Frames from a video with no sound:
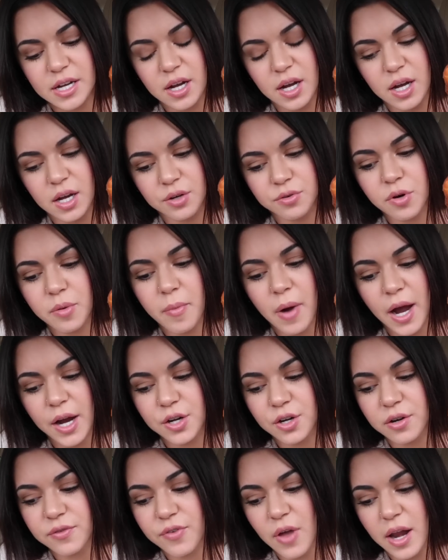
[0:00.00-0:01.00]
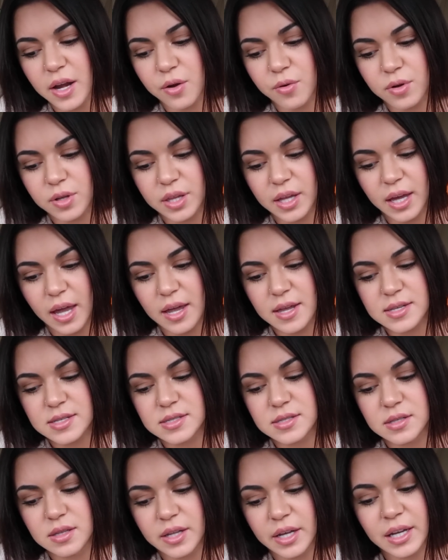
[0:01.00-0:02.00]
like a reminder if anyone like
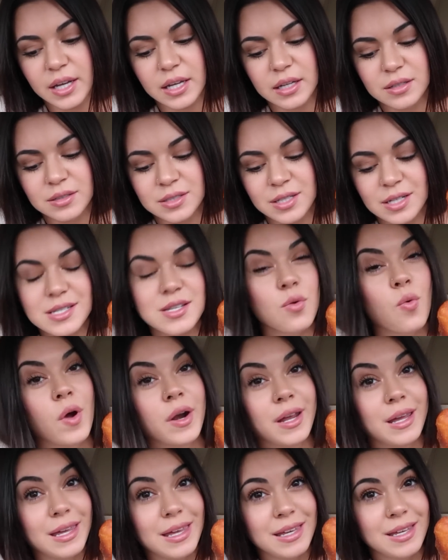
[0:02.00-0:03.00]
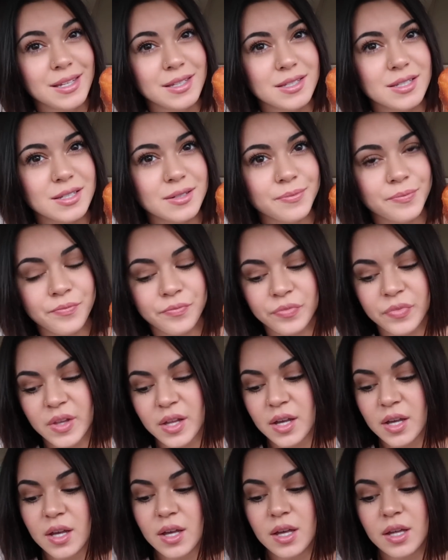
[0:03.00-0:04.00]
is like doesn't wanna eat,
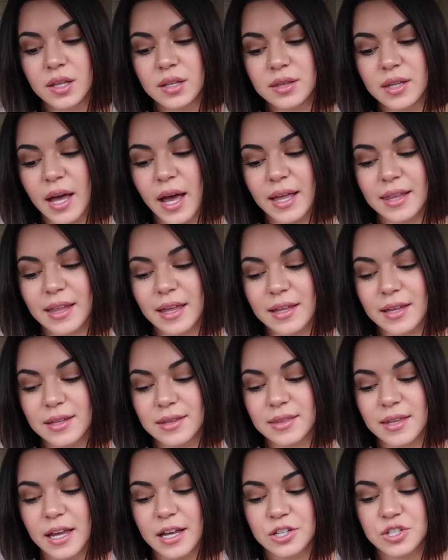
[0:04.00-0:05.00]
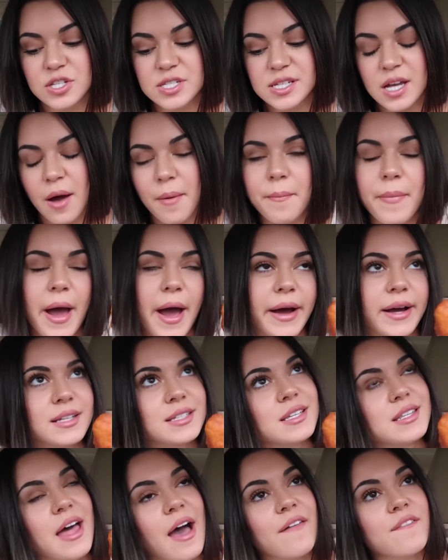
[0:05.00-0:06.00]
that like they could just come
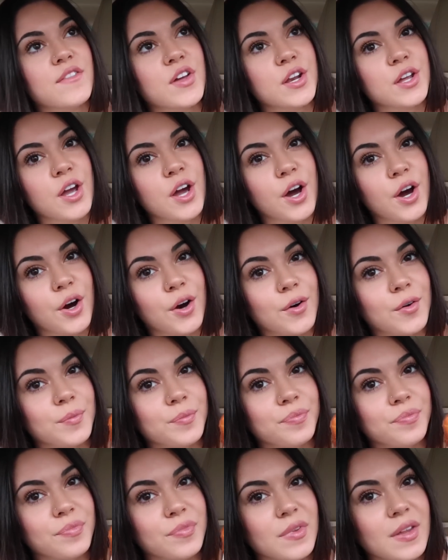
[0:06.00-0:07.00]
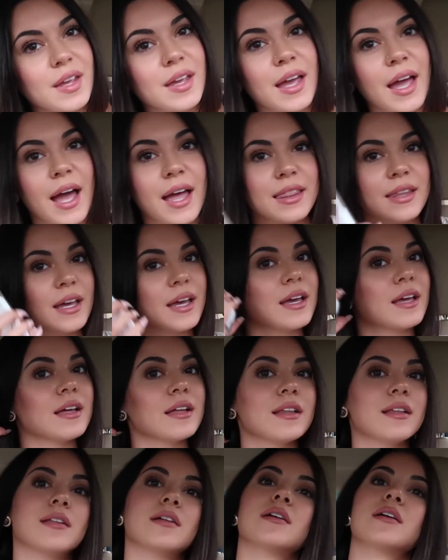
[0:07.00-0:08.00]
back to that video and
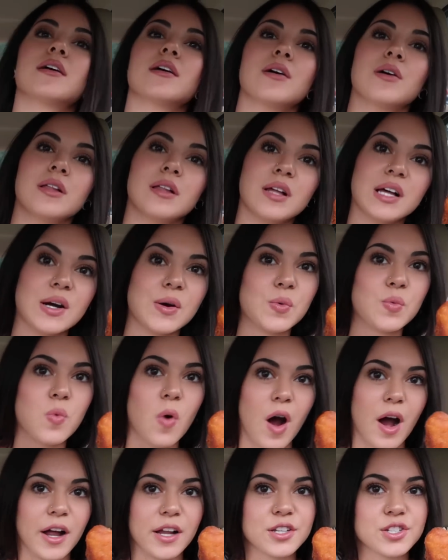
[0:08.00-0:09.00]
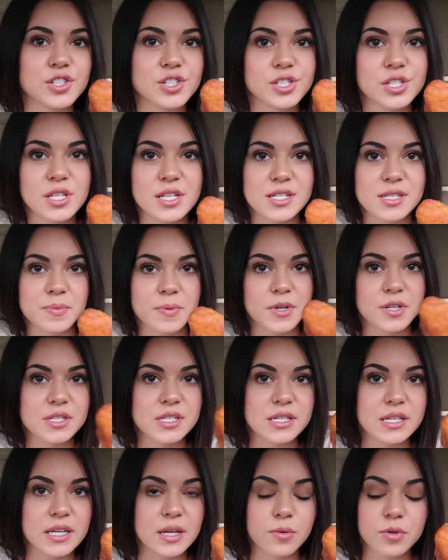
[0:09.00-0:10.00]
like watch this
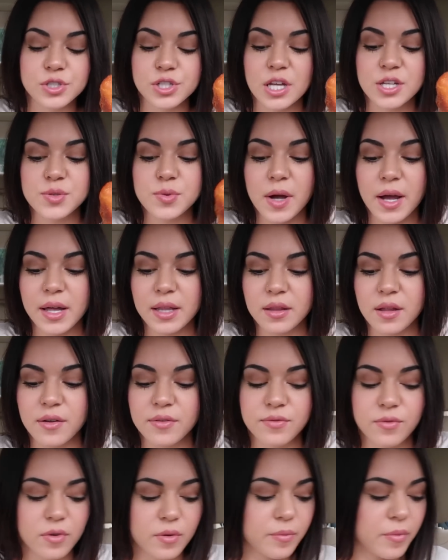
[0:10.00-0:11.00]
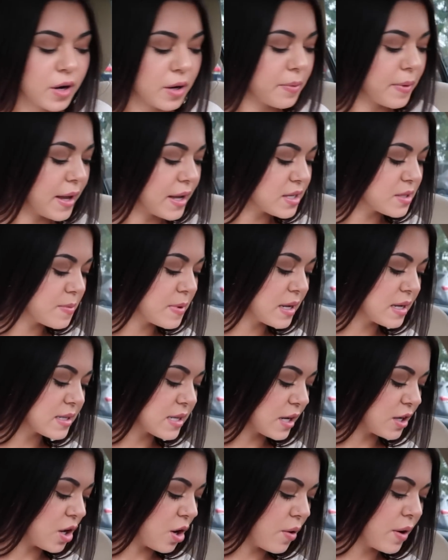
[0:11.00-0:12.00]
person eat, which that's why I love mukbangs,
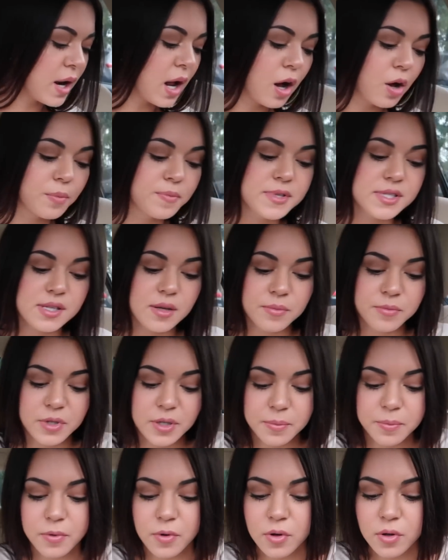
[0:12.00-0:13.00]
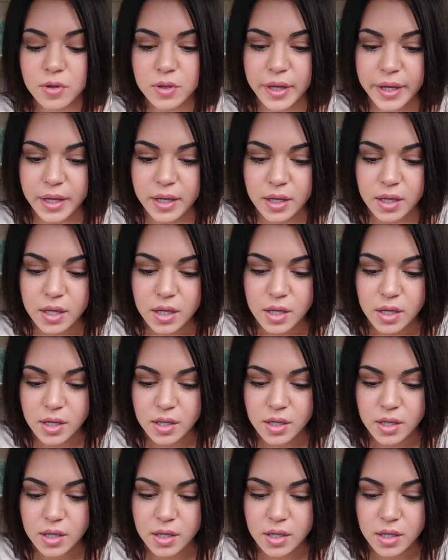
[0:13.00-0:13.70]
because I know it helps some people, like